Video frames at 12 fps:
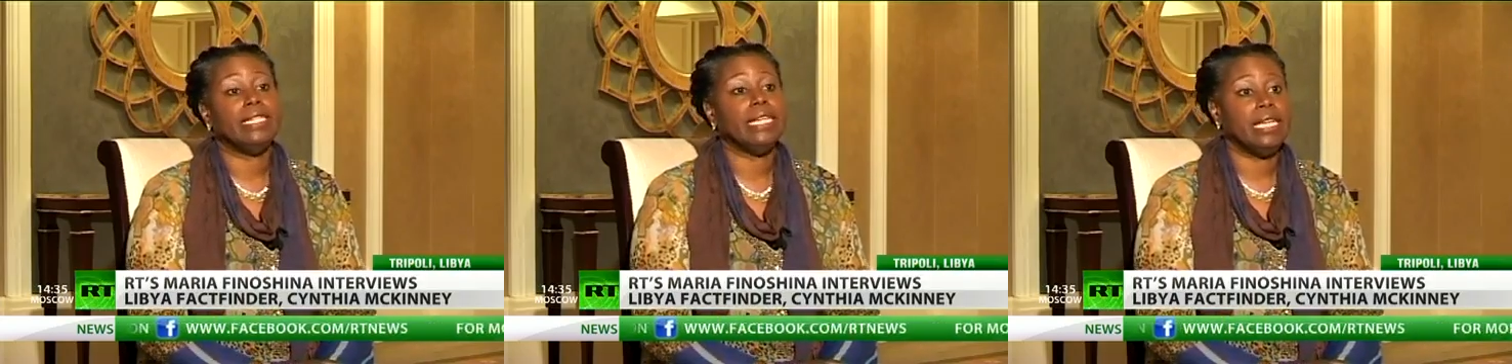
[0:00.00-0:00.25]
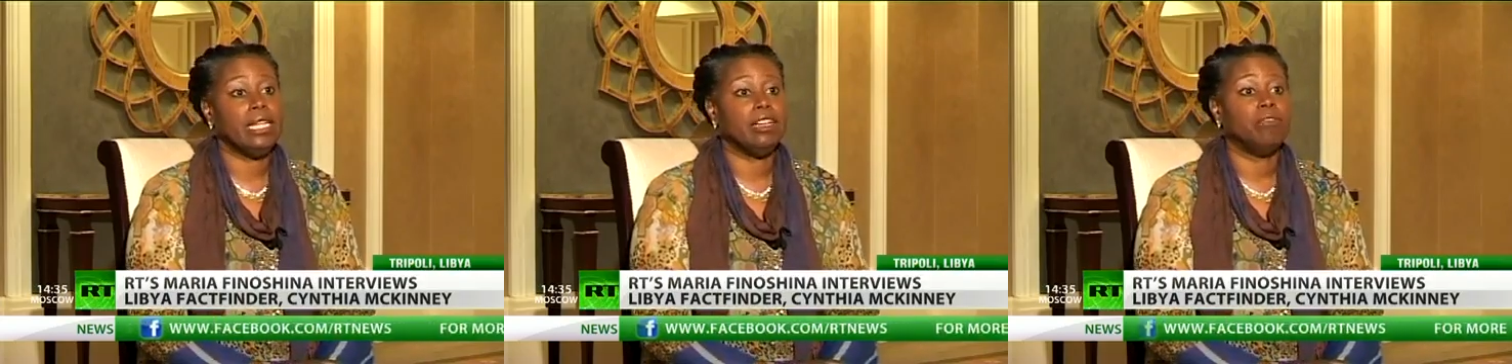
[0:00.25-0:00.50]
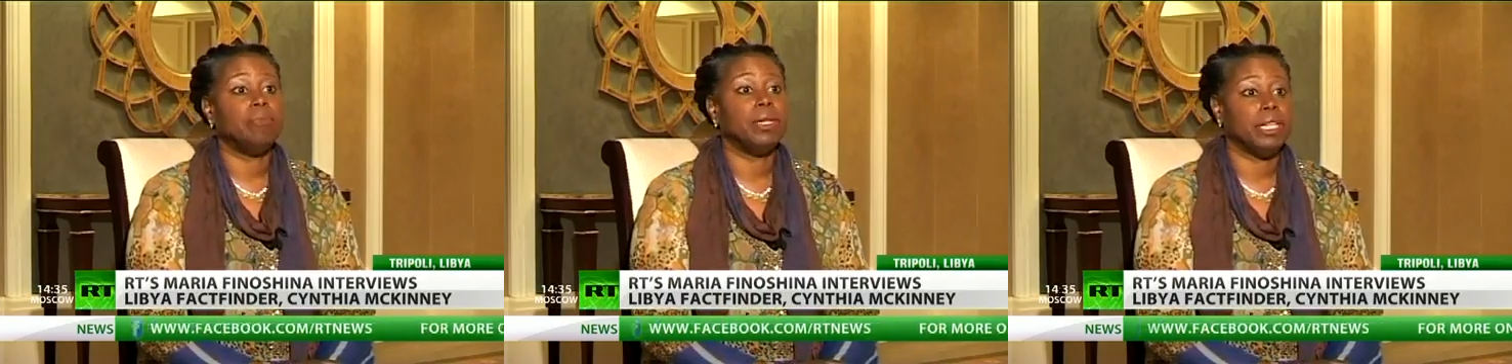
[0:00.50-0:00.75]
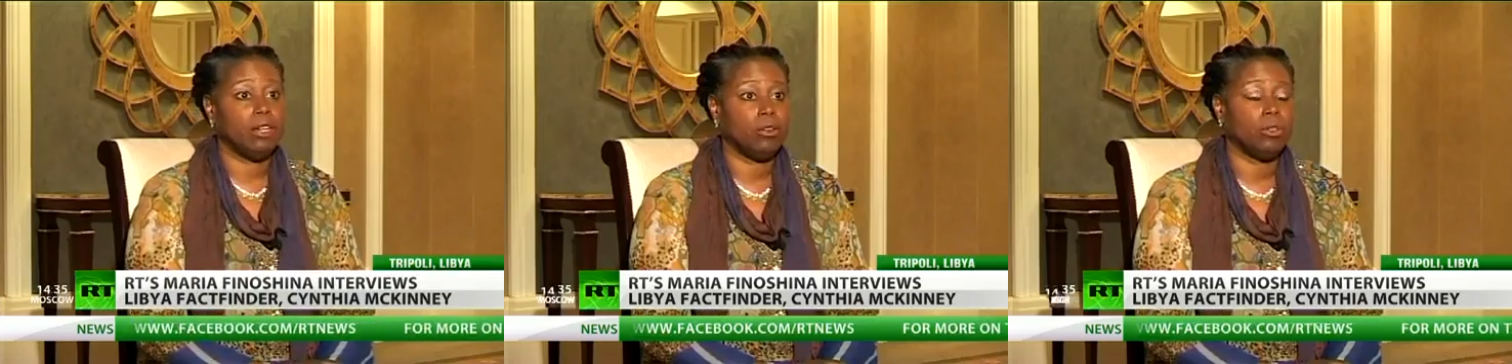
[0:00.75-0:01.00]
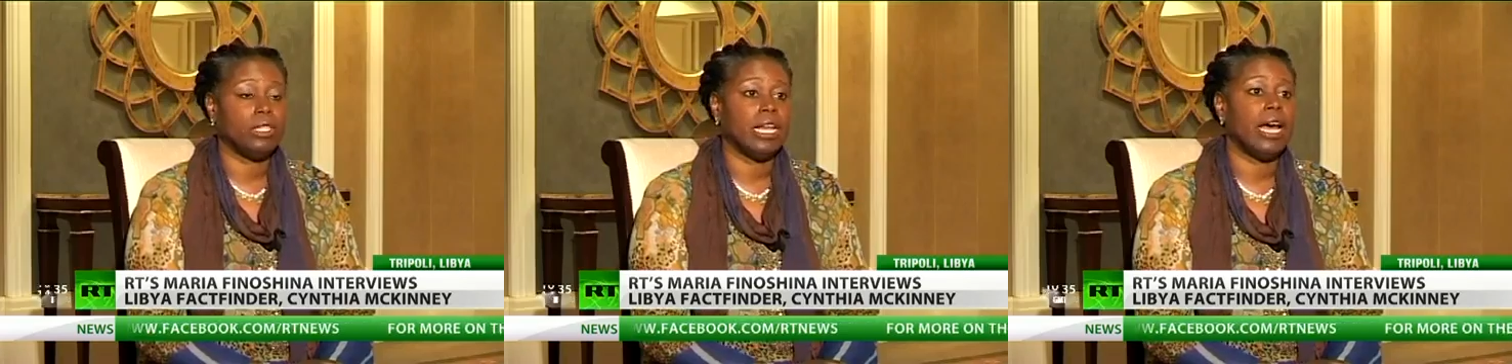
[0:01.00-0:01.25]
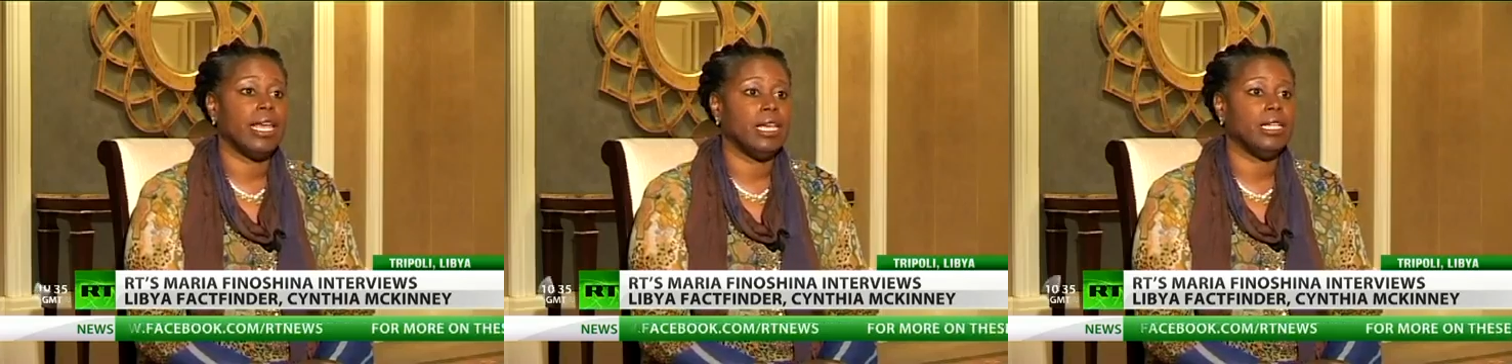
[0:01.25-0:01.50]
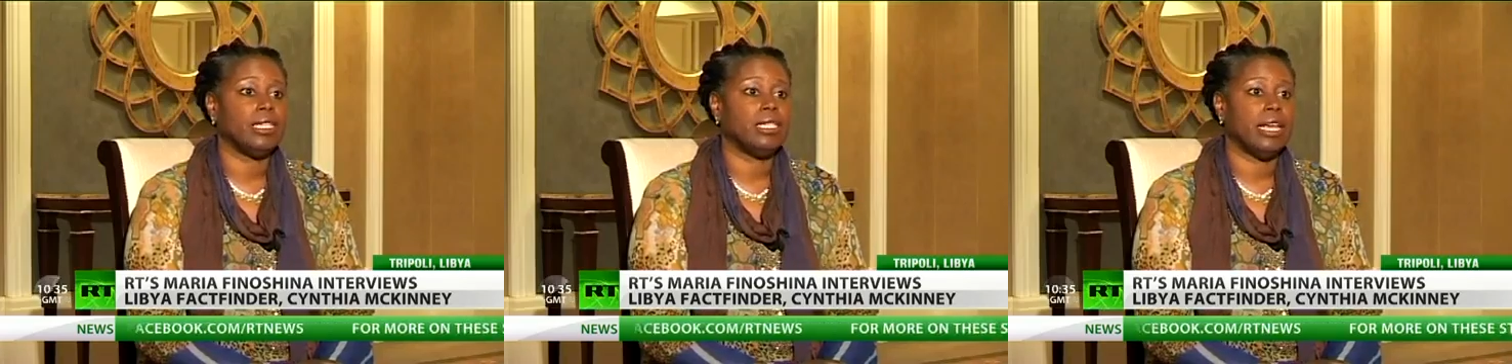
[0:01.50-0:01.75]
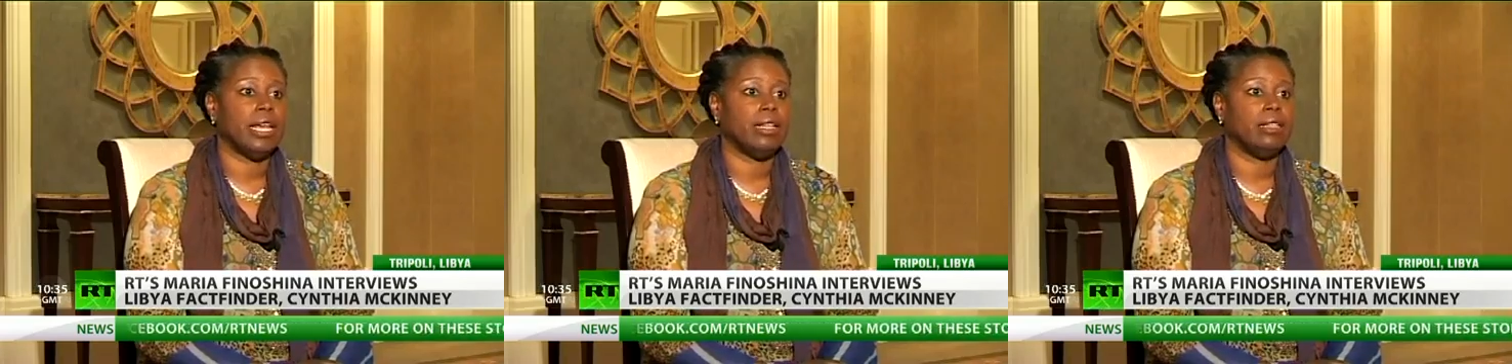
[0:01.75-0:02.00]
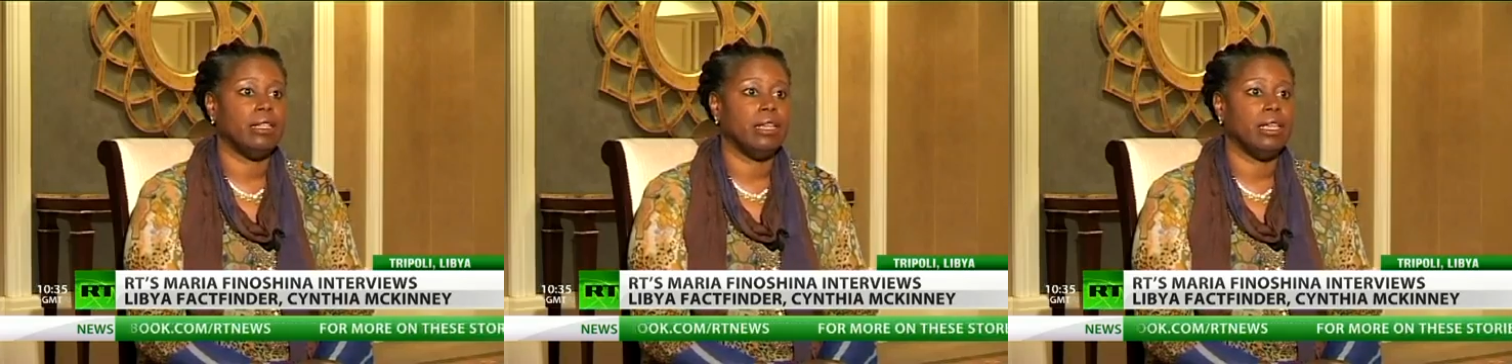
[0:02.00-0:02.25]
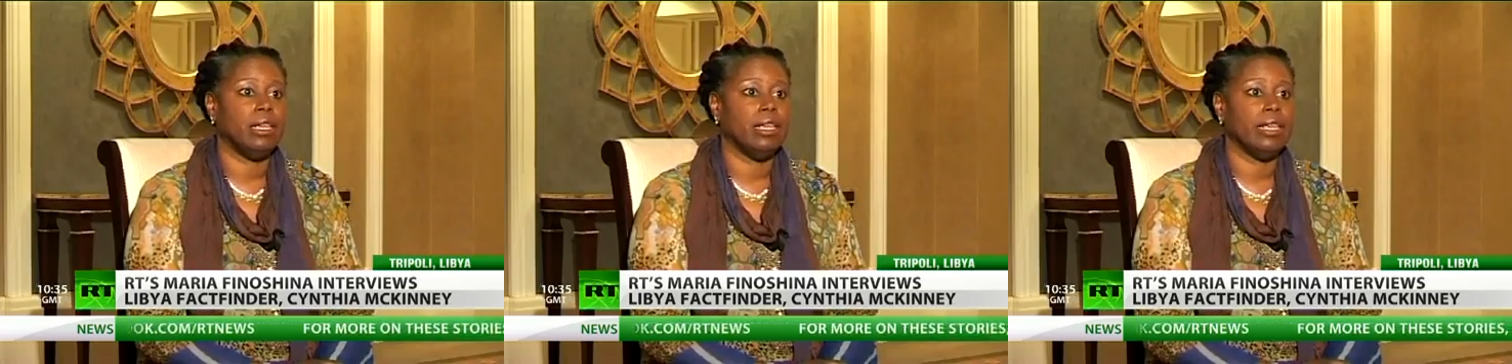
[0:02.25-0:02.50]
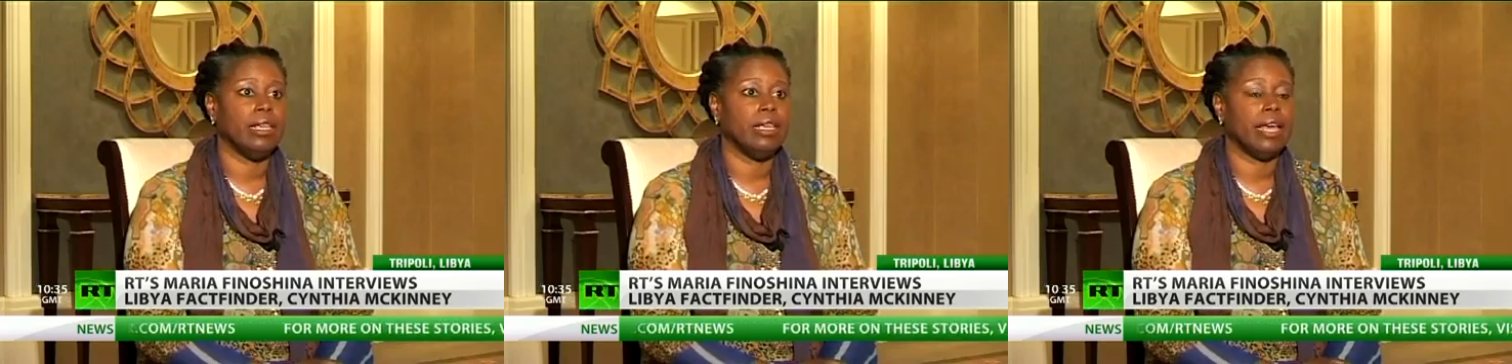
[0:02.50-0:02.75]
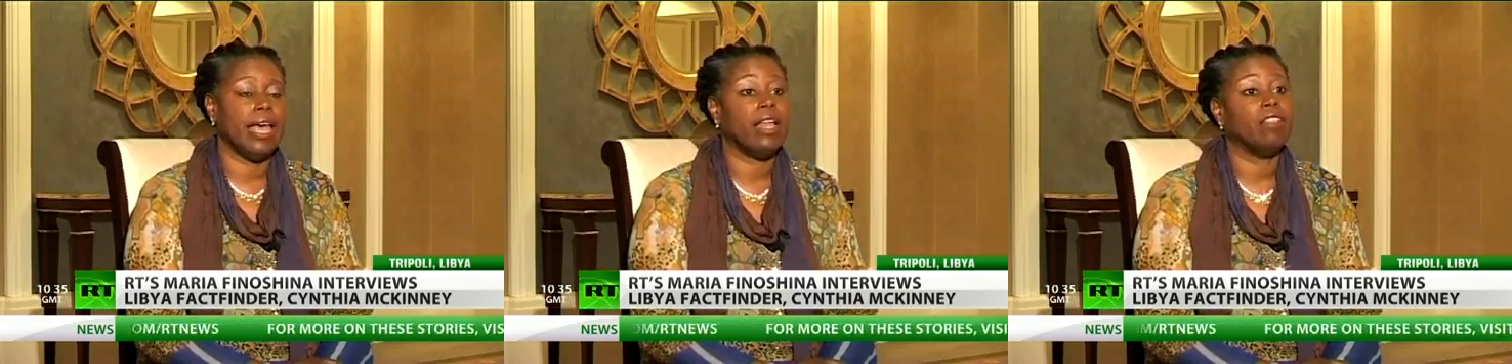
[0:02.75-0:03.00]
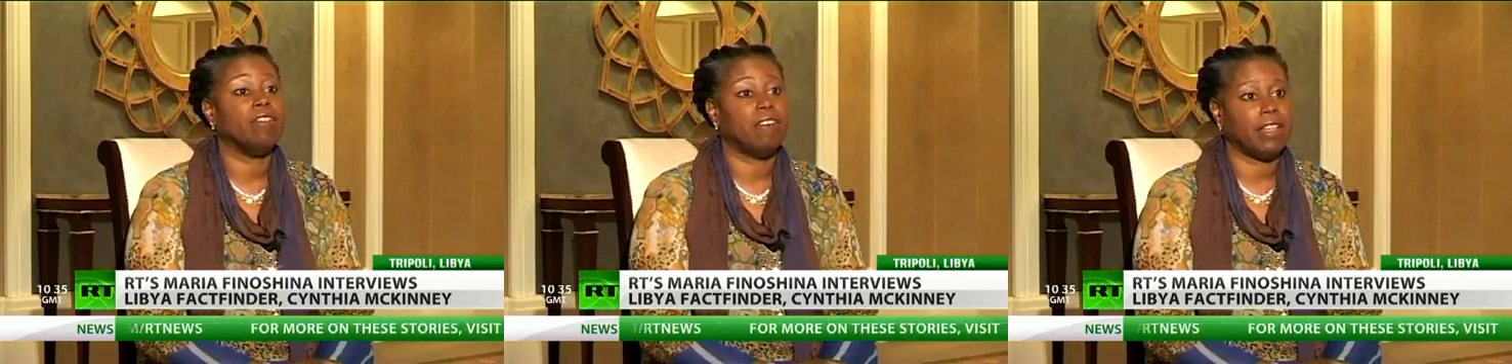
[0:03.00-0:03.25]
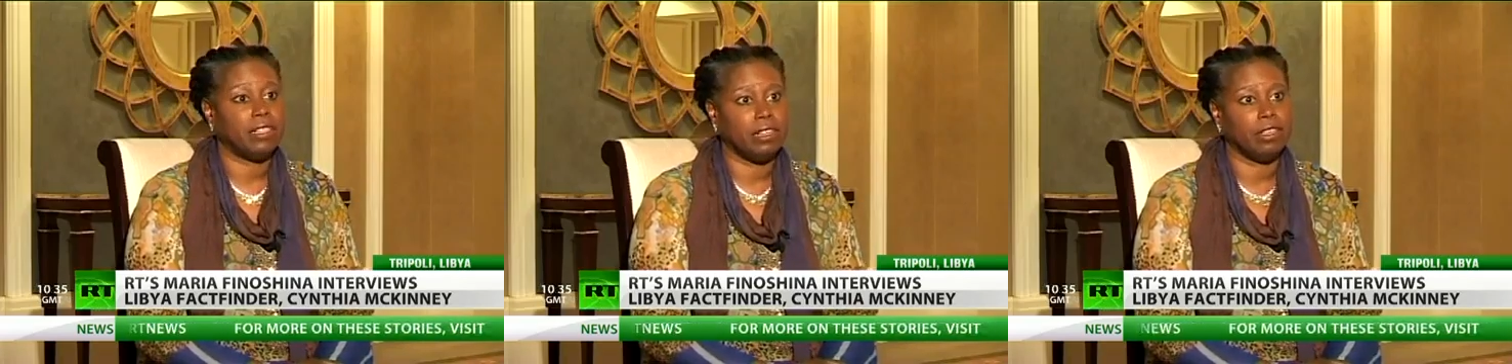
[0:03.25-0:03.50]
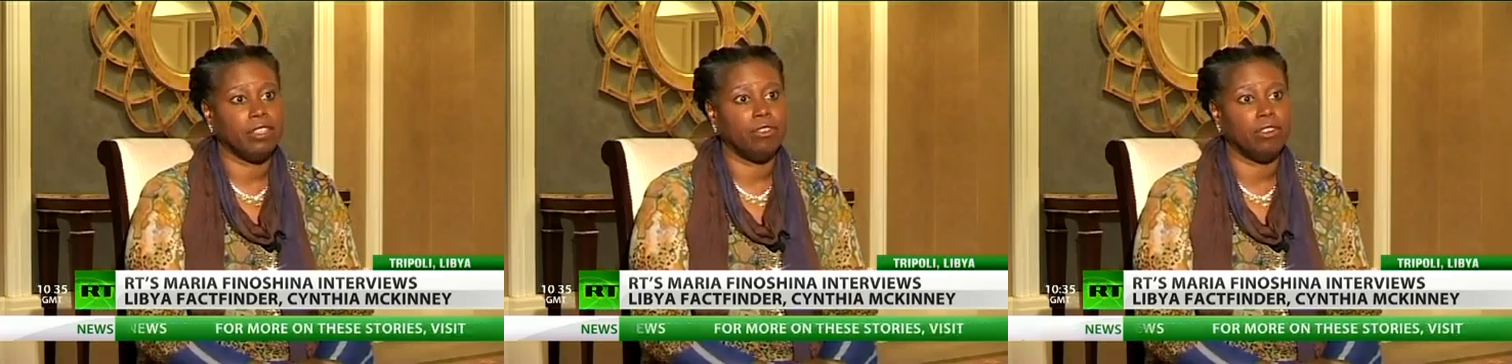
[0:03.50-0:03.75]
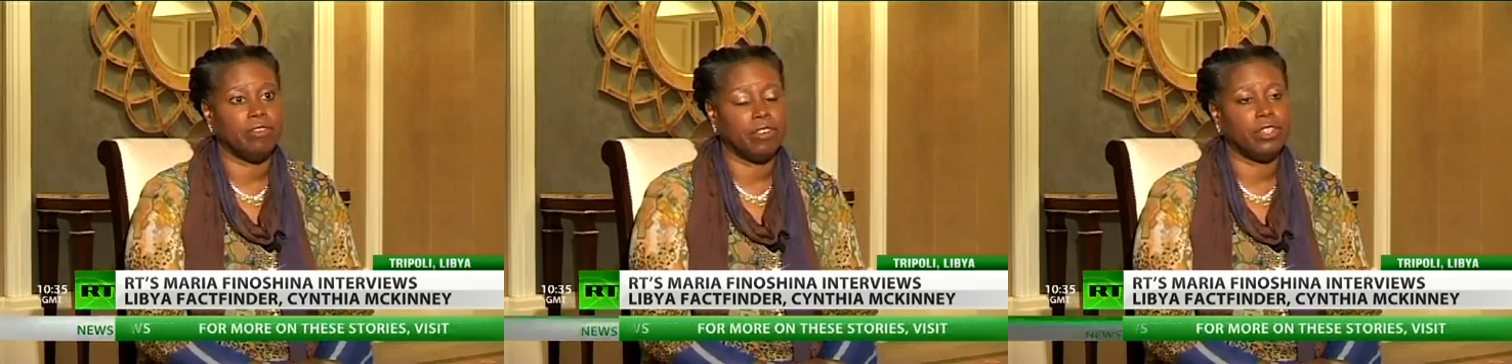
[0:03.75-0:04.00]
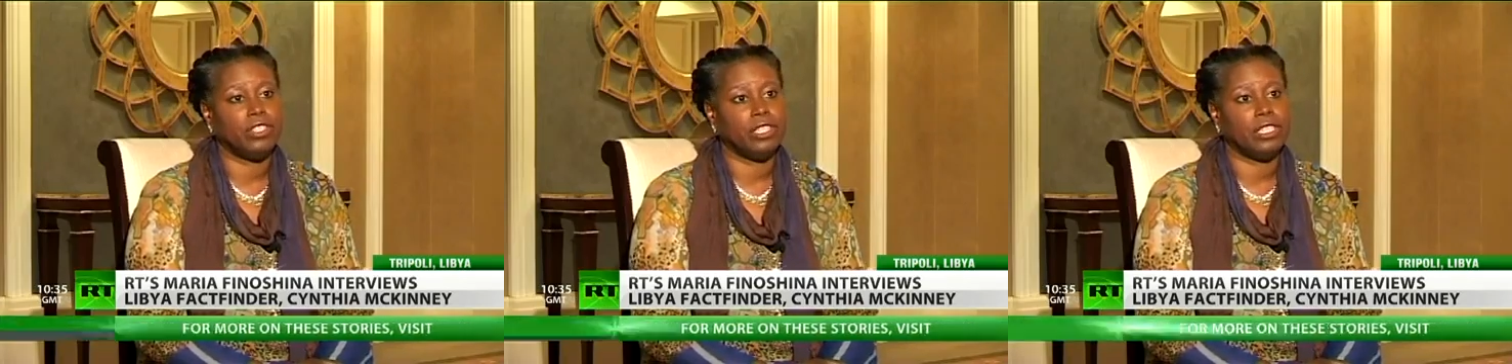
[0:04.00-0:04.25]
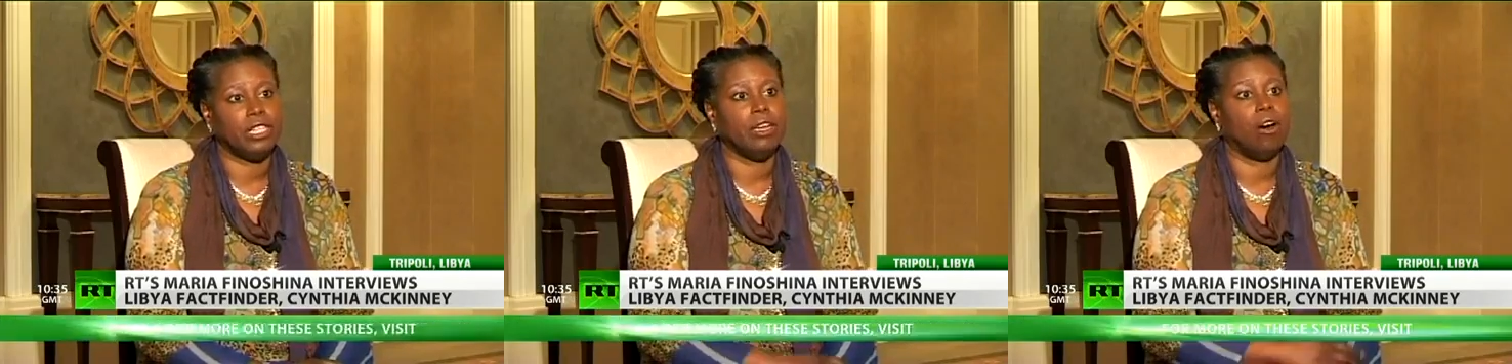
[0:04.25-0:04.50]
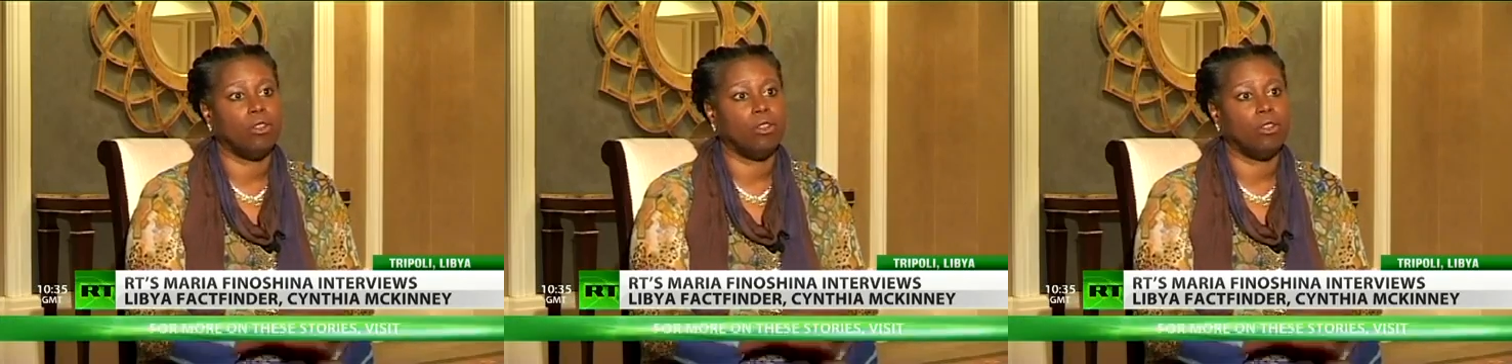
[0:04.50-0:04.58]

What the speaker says: Dean of Political Science at the Al-Fatah University,